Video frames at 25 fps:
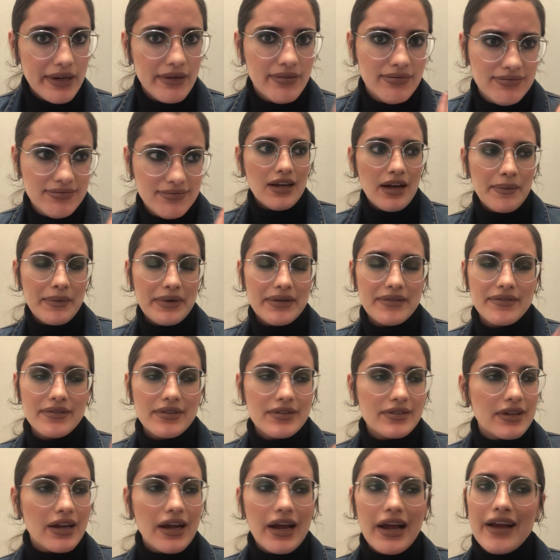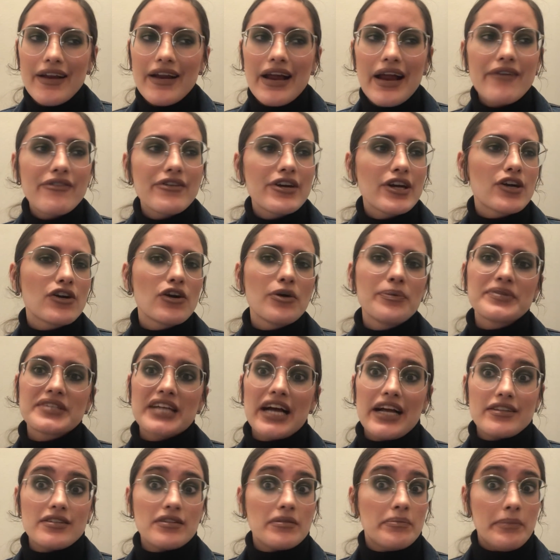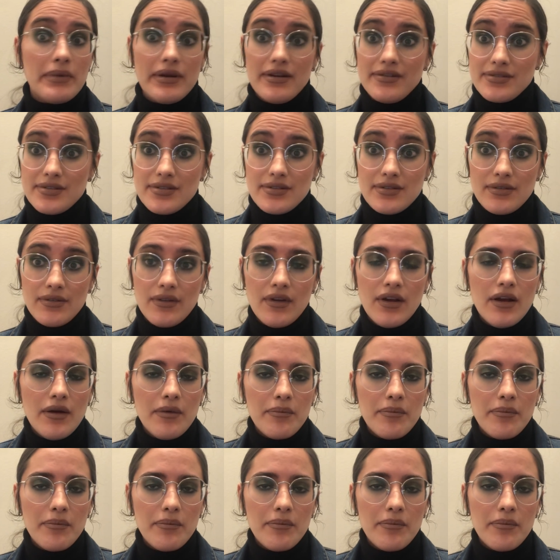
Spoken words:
I mean, every group's got some messes.